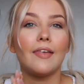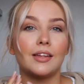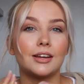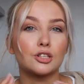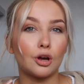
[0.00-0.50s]
and
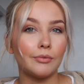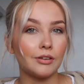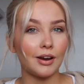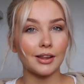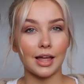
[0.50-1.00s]
then it's come in
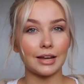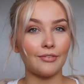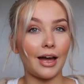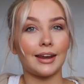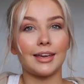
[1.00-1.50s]
real life
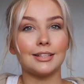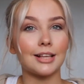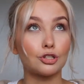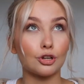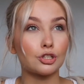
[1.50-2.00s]
and it is
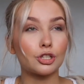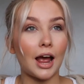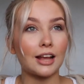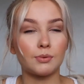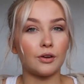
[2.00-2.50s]
just
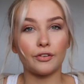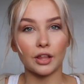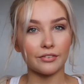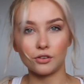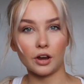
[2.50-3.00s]
as beautiful,
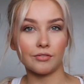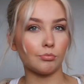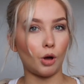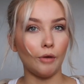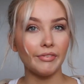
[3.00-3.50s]
if not even
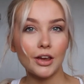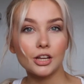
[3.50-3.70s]
more.